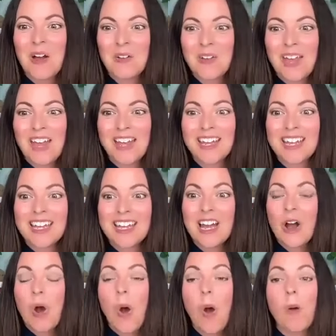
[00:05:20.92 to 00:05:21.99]
Okay.
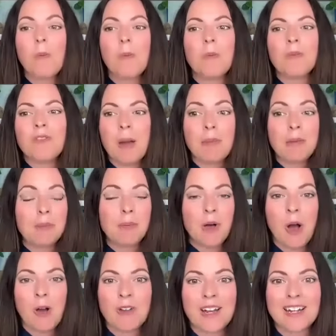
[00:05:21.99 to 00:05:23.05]
Oh, we've got people
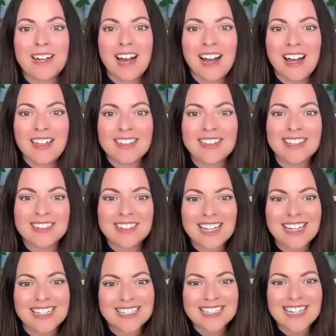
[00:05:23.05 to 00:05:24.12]
already on the
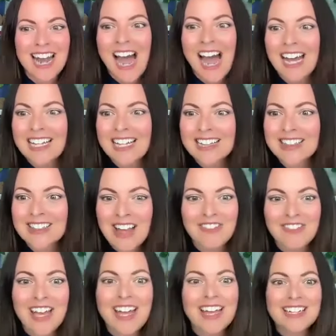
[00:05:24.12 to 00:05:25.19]
list. I
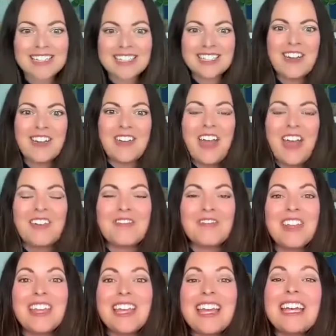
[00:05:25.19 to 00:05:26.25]
love it. Okay.
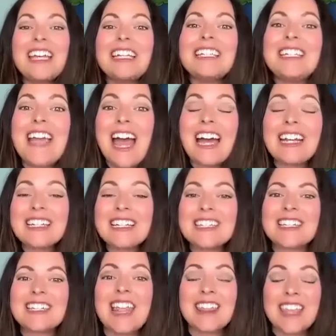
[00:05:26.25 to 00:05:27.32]

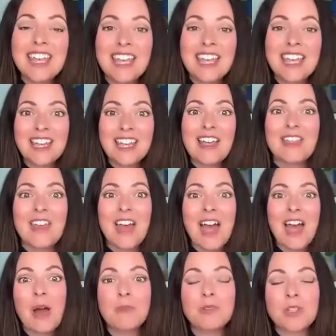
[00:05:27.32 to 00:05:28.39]
Next thing
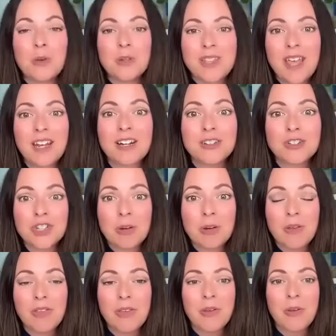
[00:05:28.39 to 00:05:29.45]
that I'm so excited to
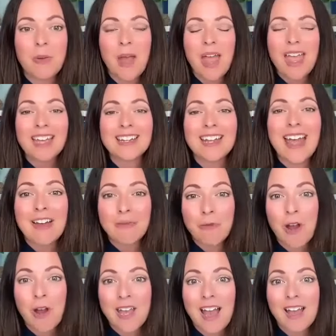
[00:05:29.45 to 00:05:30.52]
share with you, and
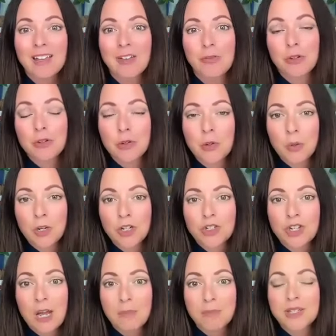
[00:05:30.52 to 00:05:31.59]
FYI, if you're new to
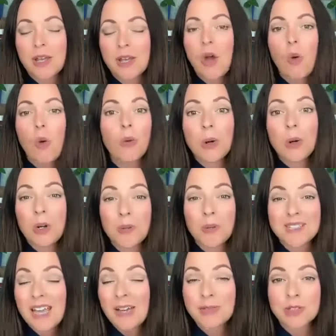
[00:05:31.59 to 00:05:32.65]
workshops, we don't
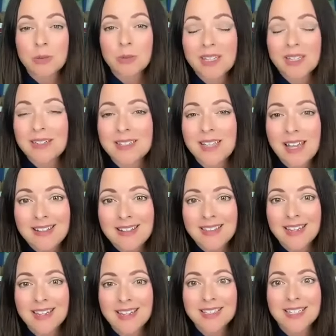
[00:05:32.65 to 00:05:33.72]
always have so many exciting
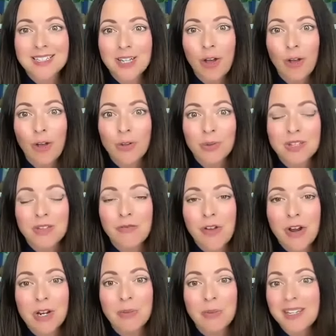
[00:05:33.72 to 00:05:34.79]
things to tell you at the
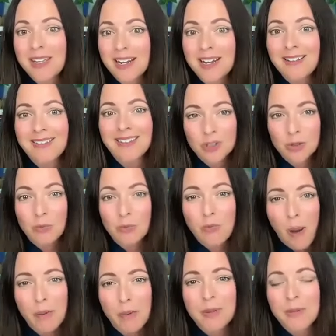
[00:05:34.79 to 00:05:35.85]
very beginning. This will
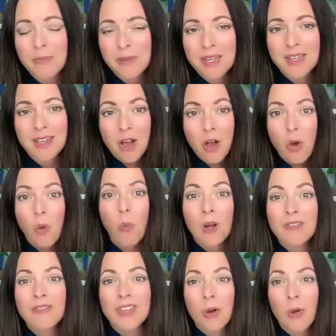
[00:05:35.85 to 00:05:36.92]
probably be
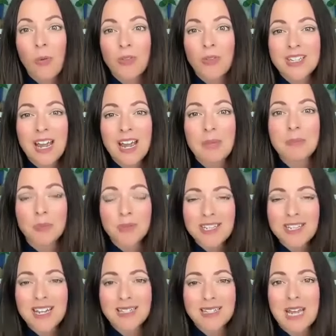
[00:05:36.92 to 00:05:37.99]
one of the only times we
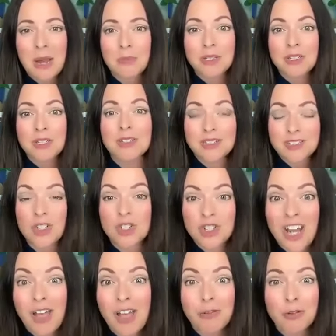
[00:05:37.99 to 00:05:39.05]
take time to, to
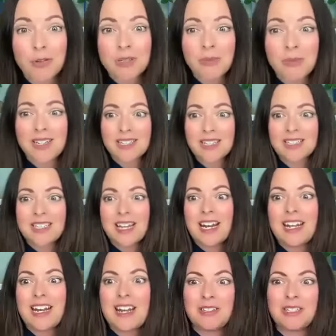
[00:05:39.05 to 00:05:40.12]
chat through some of these
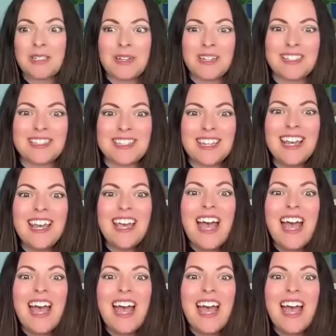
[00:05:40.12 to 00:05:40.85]
exciting announcements.